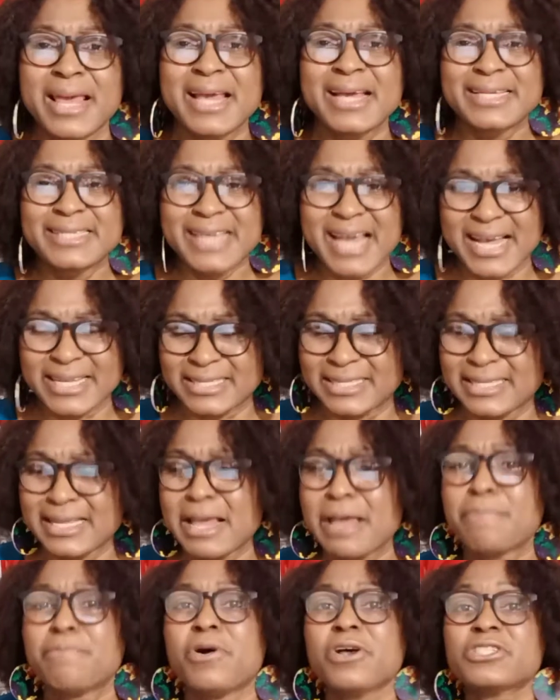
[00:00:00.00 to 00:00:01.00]
yes,
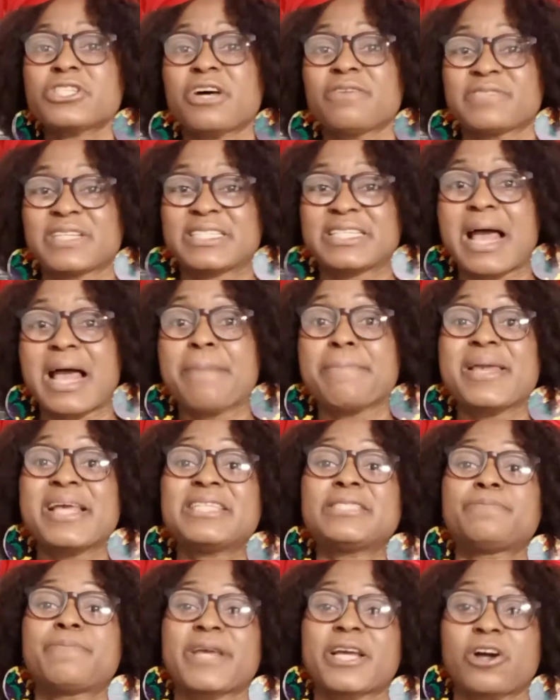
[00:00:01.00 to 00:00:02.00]
most of the time
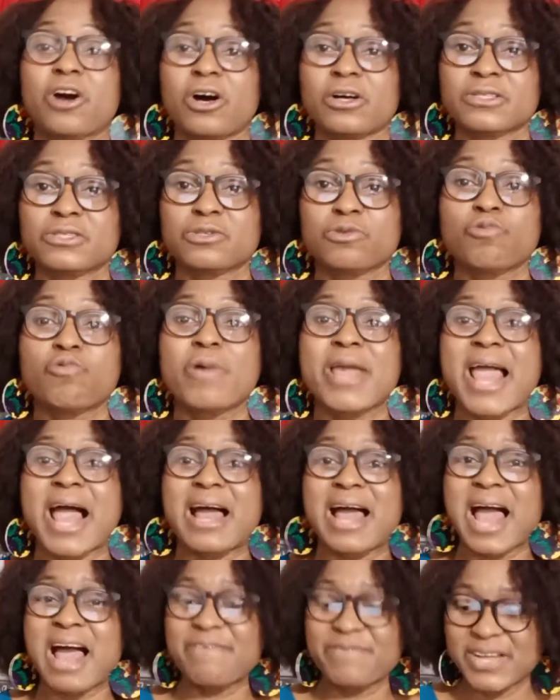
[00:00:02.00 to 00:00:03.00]
is because we are
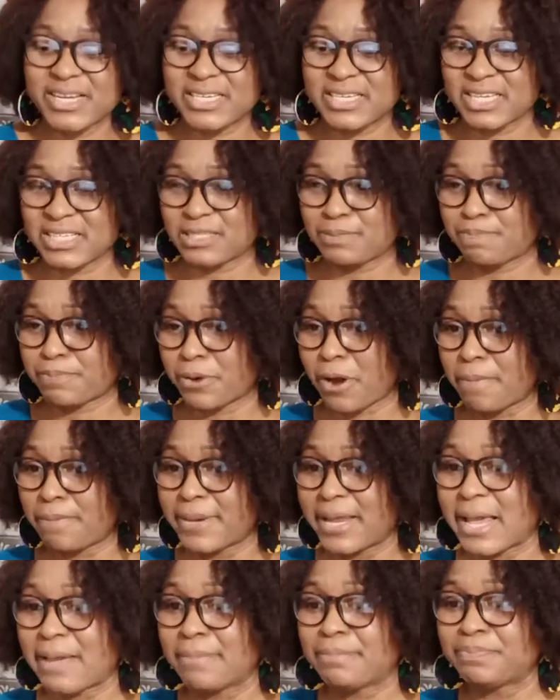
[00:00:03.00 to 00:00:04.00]
having this
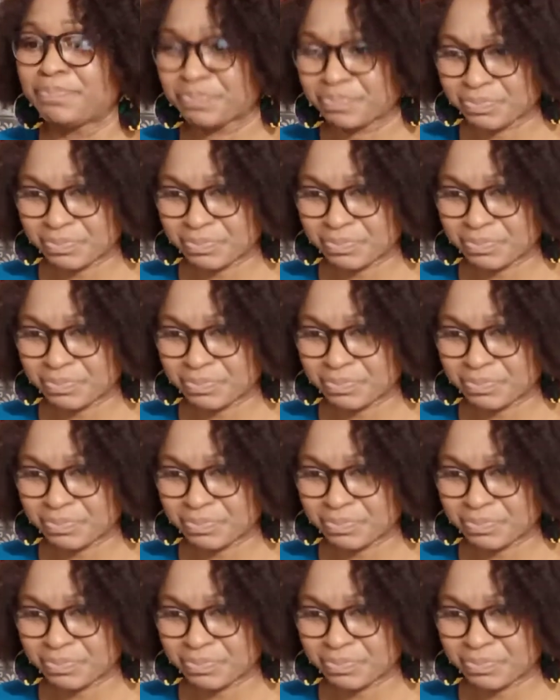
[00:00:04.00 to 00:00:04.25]
problem,